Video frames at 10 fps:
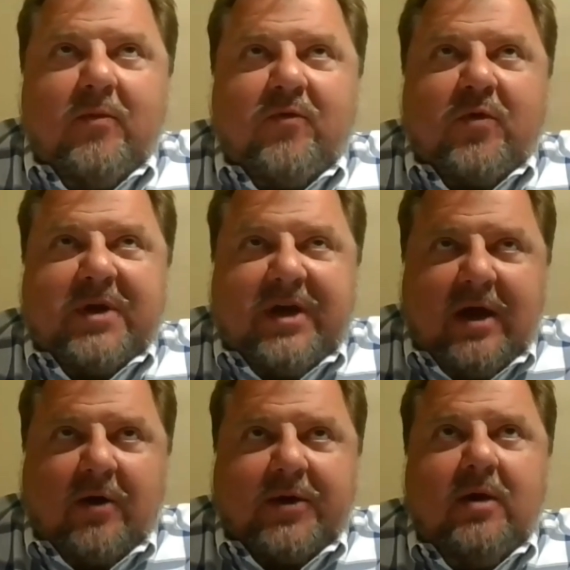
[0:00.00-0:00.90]
from the
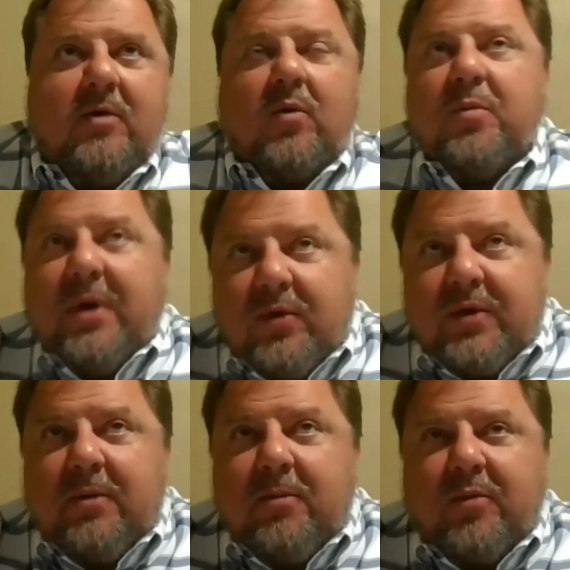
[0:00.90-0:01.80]
county or the
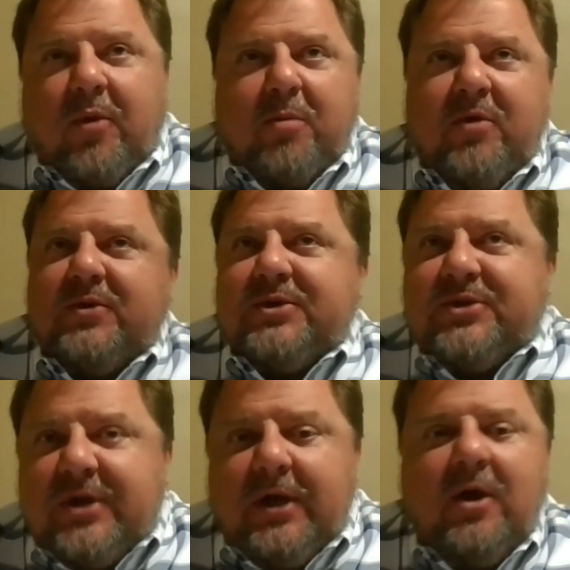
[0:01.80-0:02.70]
building department for the
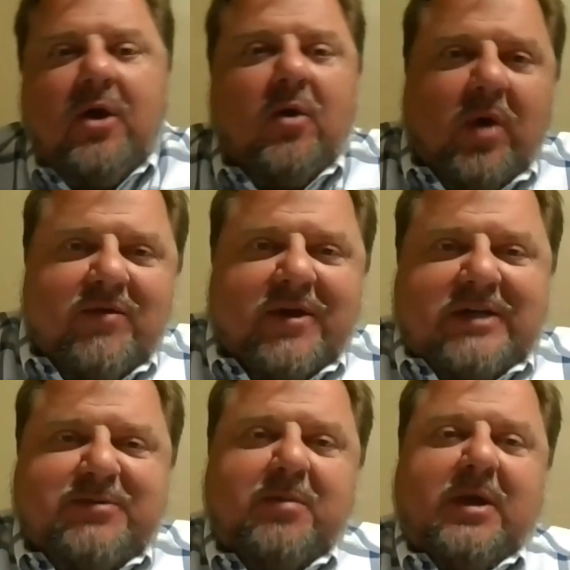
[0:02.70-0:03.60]
city, whatever the
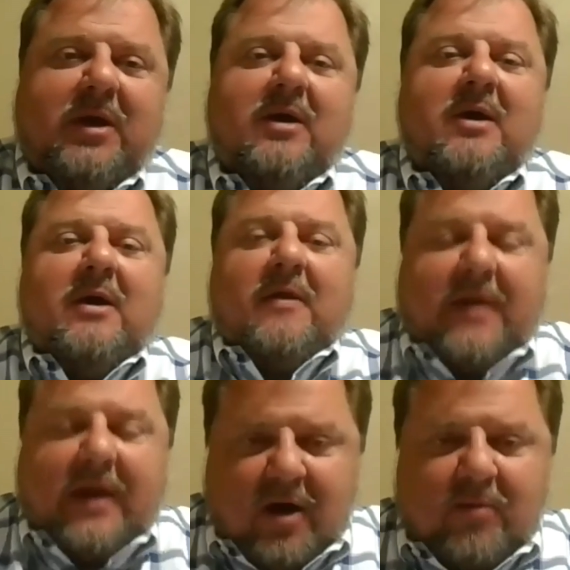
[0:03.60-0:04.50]
case may be,
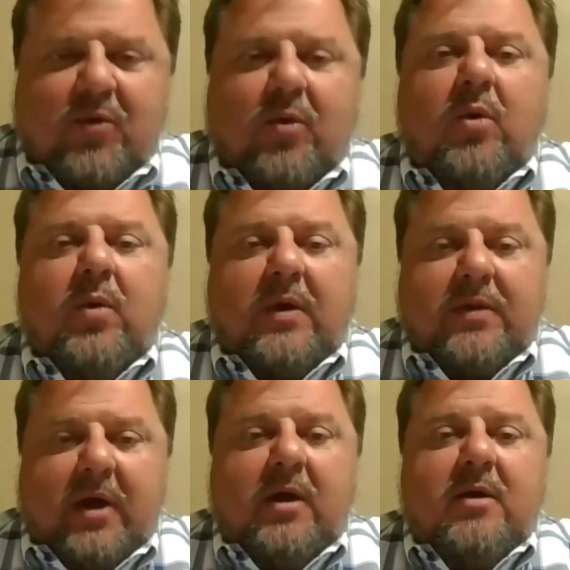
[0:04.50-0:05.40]
they come through and
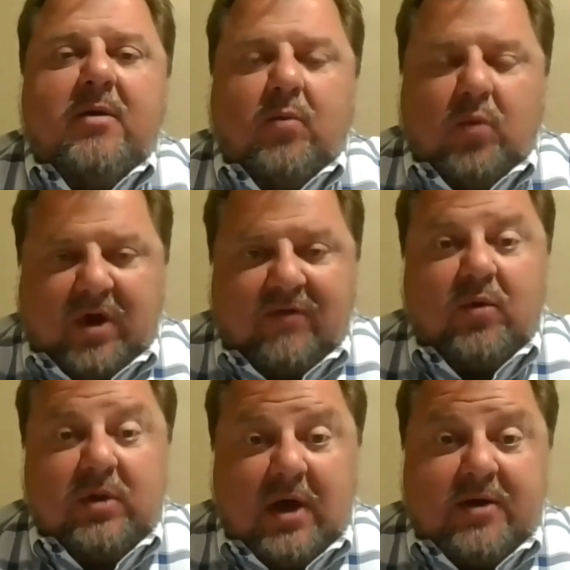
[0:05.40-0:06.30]
they will give you a
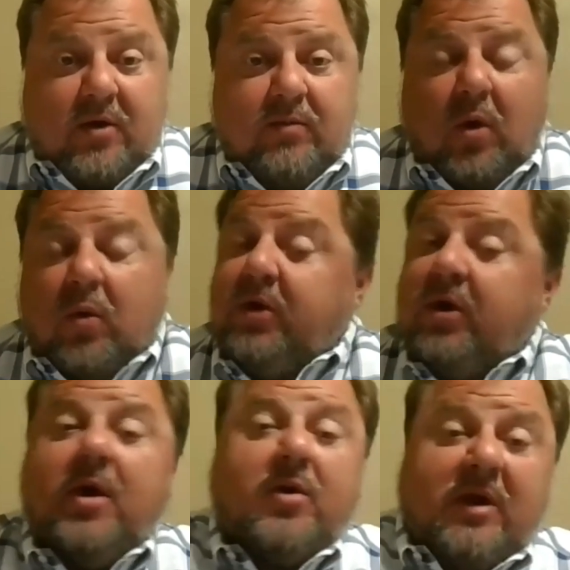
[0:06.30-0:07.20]
letter, or you
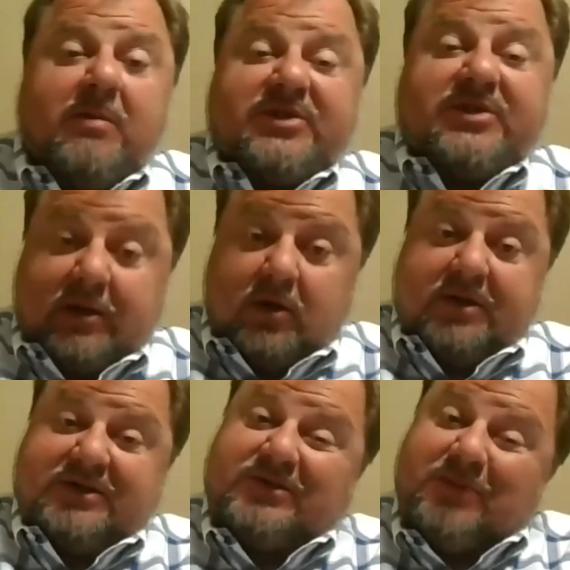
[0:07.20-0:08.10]
can go to them and say, look,
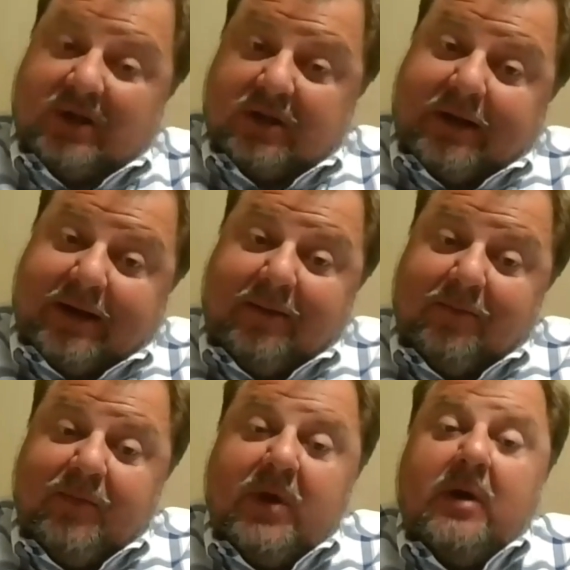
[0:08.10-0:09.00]
this is my
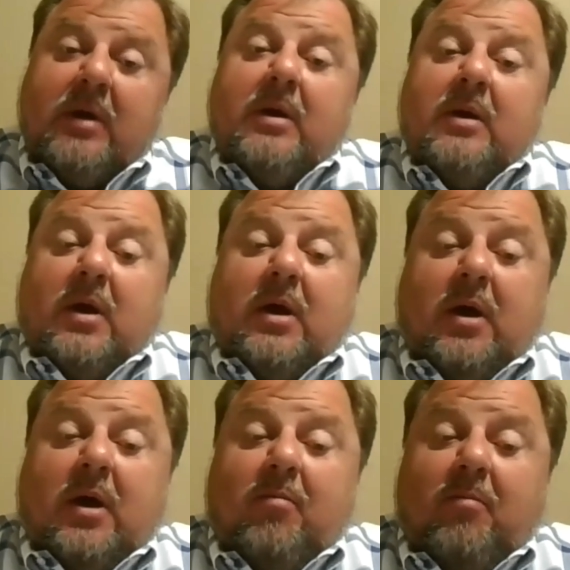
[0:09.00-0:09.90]
claim.
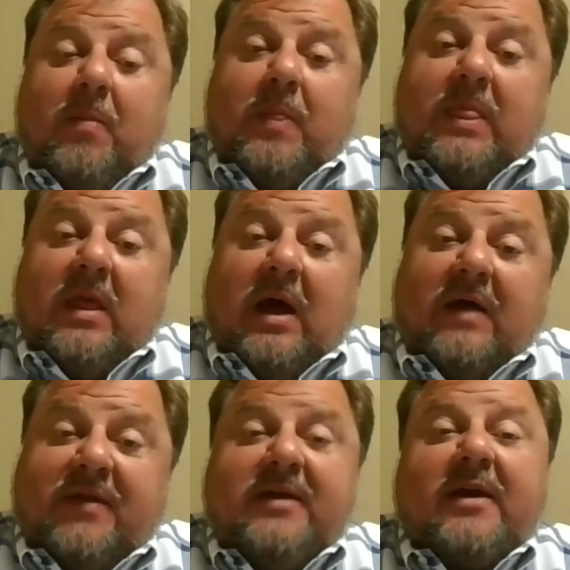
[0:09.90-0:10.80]
I
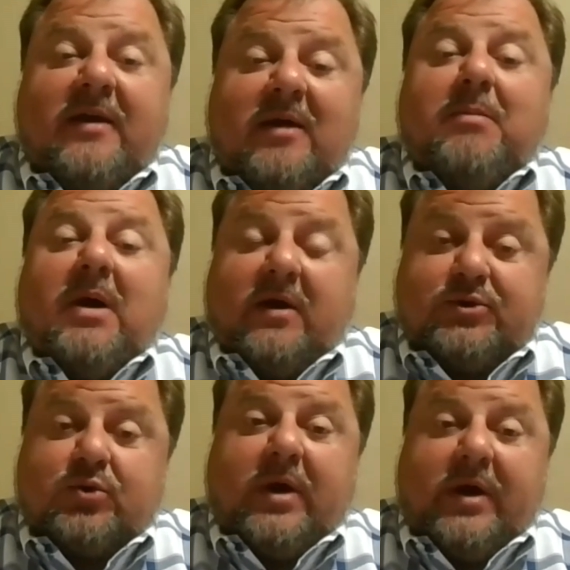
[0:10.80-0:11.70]
think I can get my
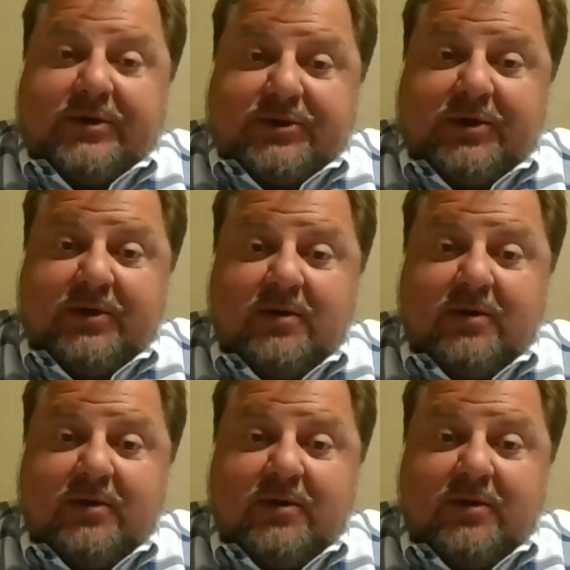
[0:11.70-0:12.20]
house raised